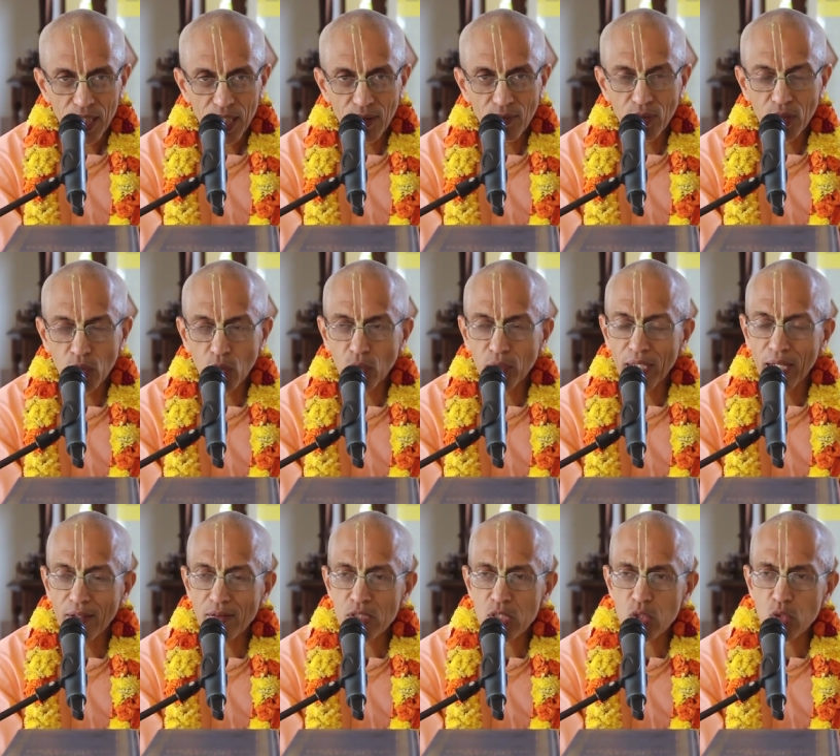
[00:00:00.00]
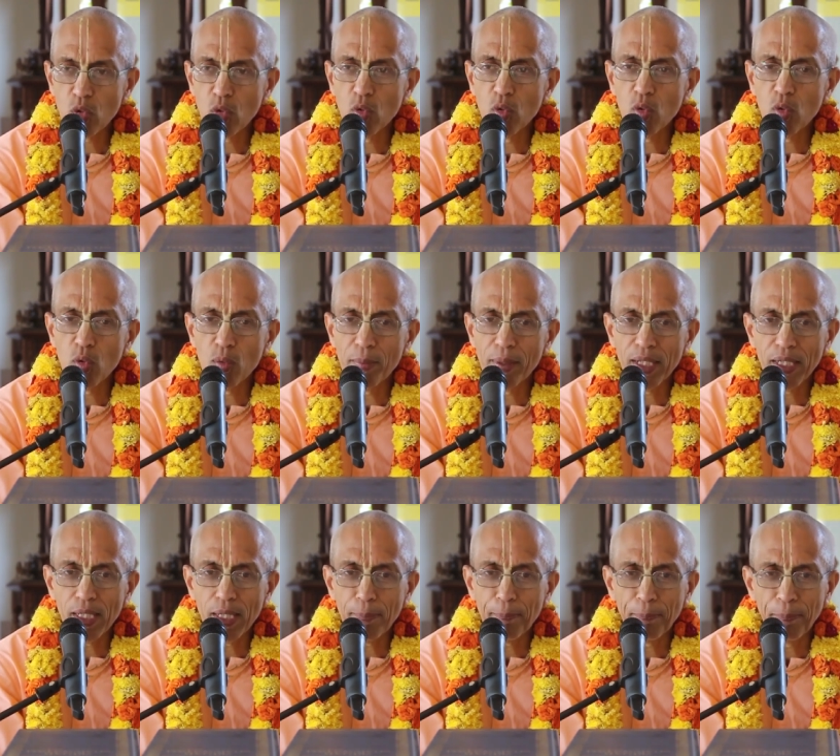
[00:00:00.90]
even though they have so
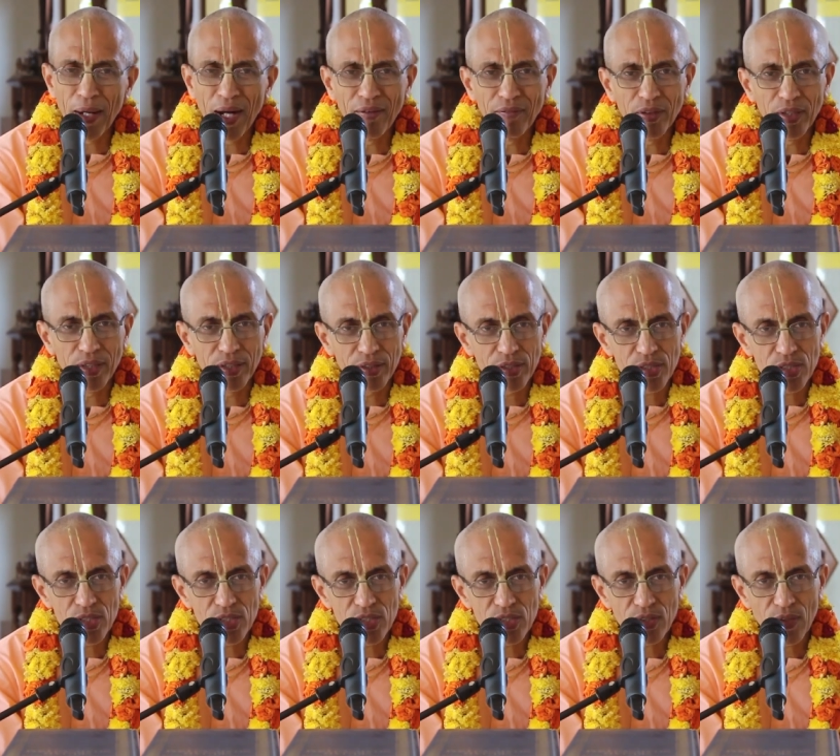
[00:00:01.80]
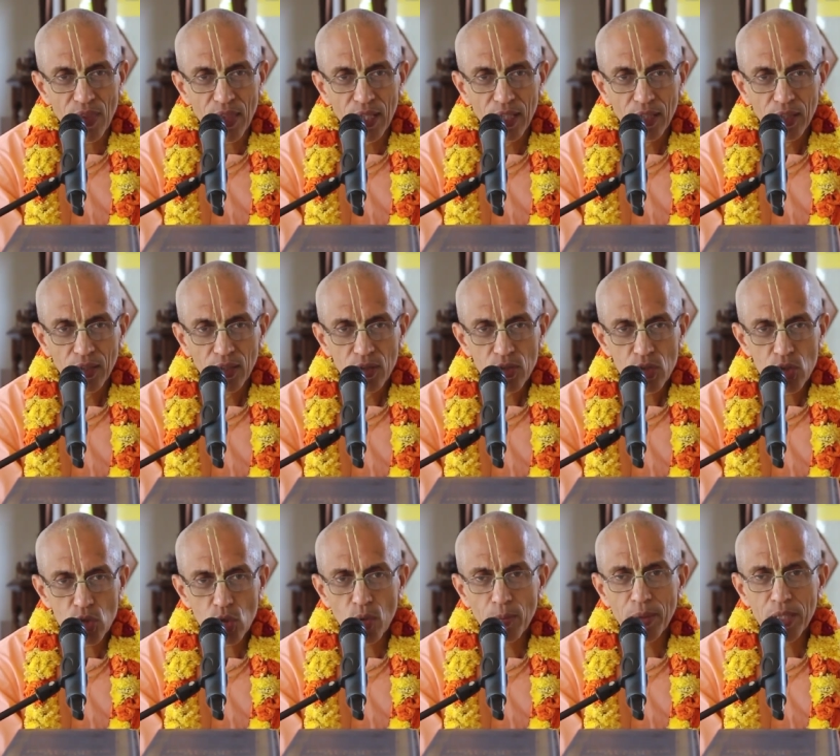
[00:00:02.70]
many powers,
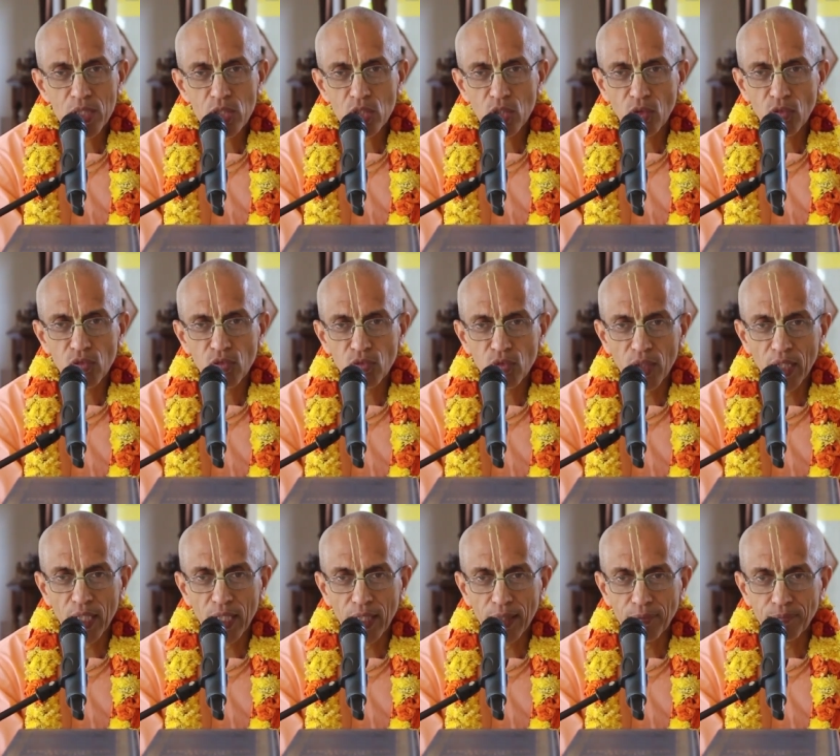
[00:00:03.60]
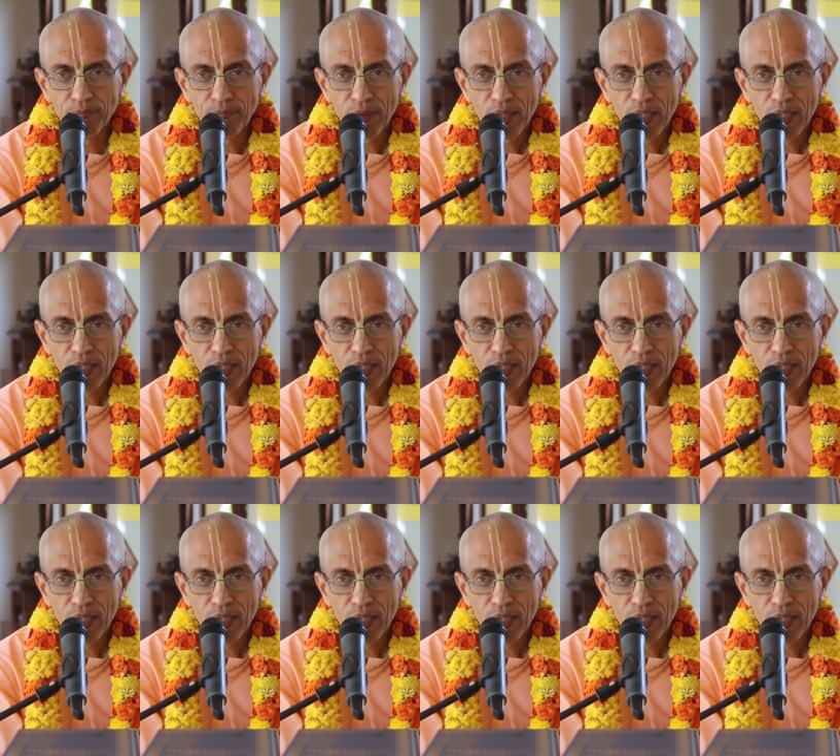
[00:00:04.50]
so much of